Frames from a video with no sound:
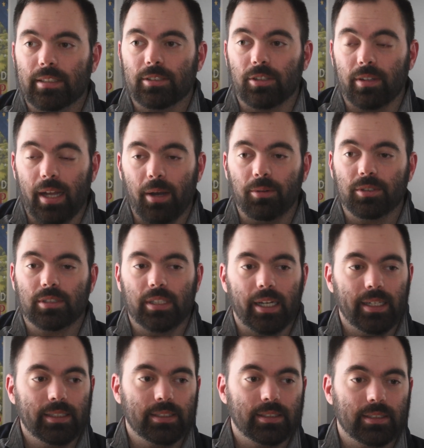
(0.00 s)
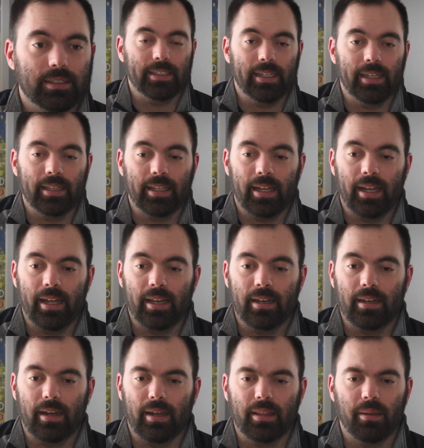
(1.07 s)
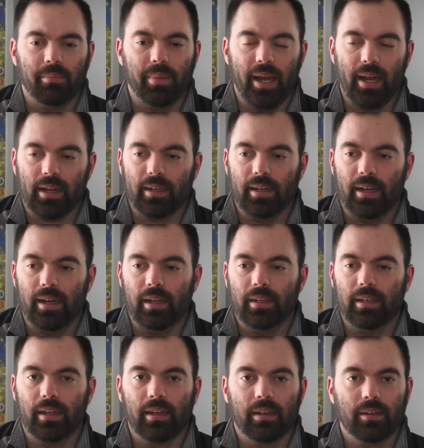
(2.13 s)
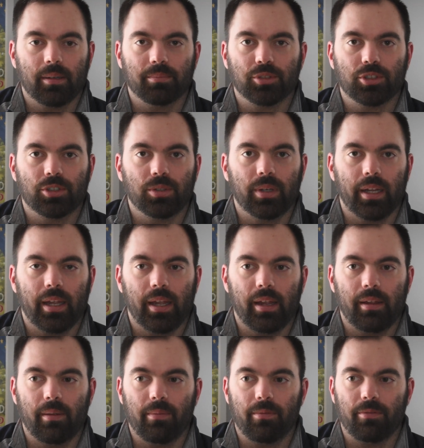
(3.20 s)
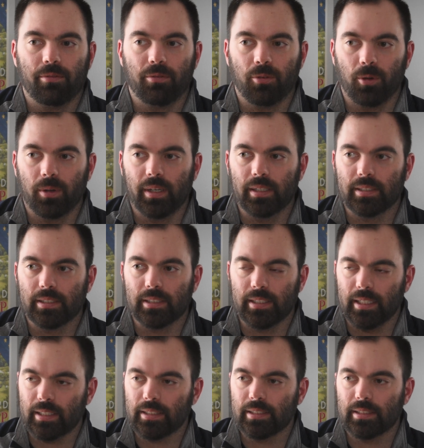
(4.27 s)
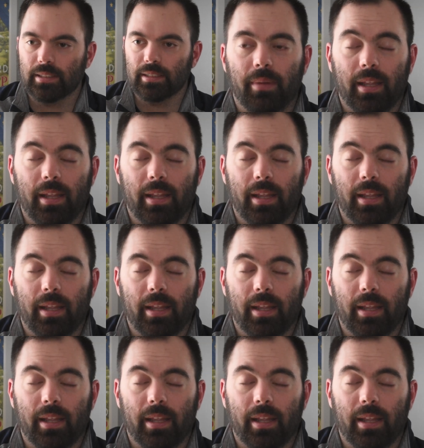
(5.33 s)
So that was nice. And then on the back nine, I ended up shooting a 46,